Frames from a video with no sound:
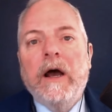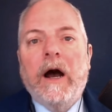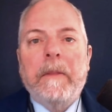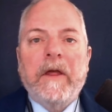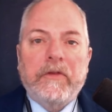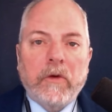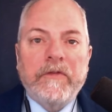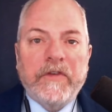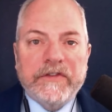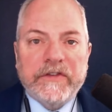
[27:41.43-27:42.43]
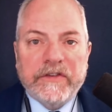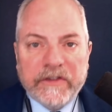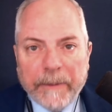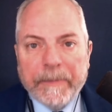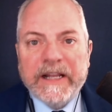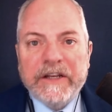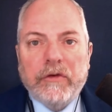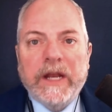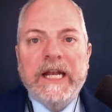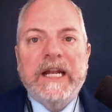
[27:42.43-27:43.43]
uh, a thrown fist is typically
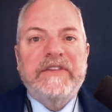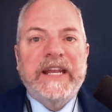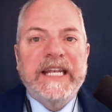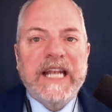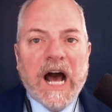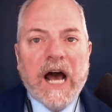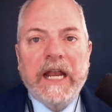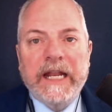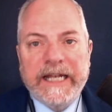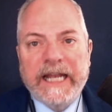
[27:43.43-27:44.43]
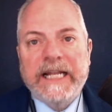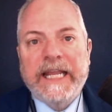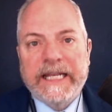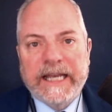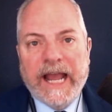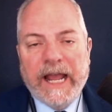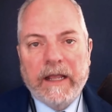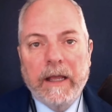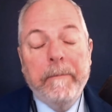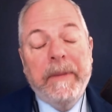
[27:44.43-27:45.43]
treated as a non deadly attack.
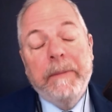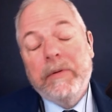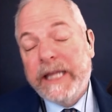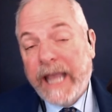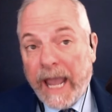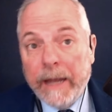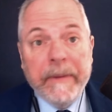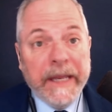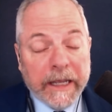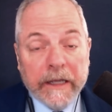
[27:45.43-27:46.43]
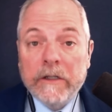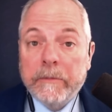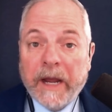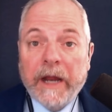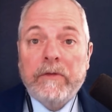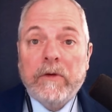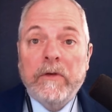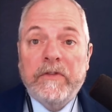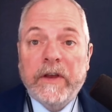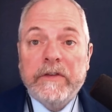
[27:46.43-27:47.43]
People can be killed by a
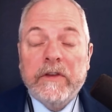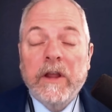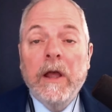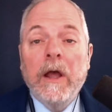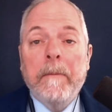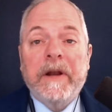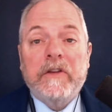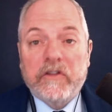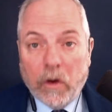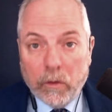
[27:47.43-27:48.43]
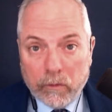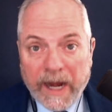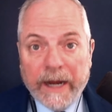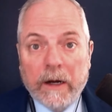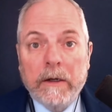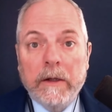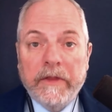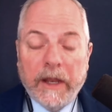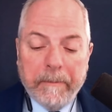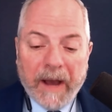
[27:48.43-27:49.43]
thrown fist, but it's so rare
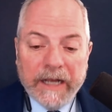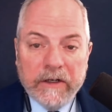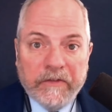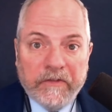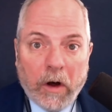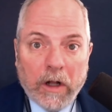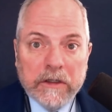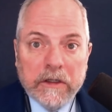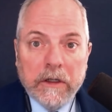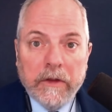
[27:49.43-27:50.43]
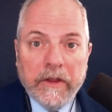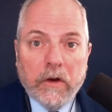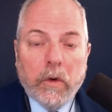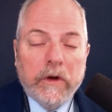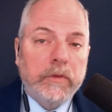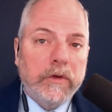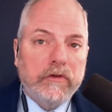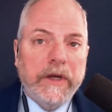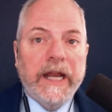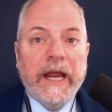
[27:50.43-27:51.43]
that by default, the courts will
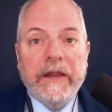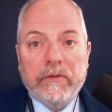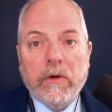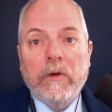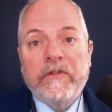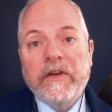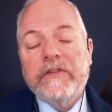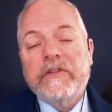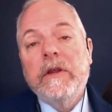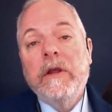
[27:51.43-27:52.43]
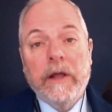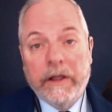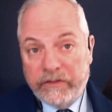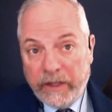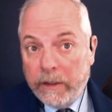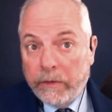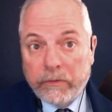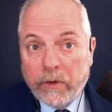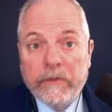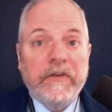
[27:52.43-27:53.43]
treat a thrown fist, a single
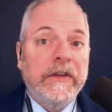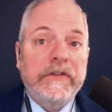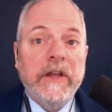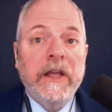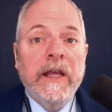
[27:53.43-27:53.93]
thrown fist,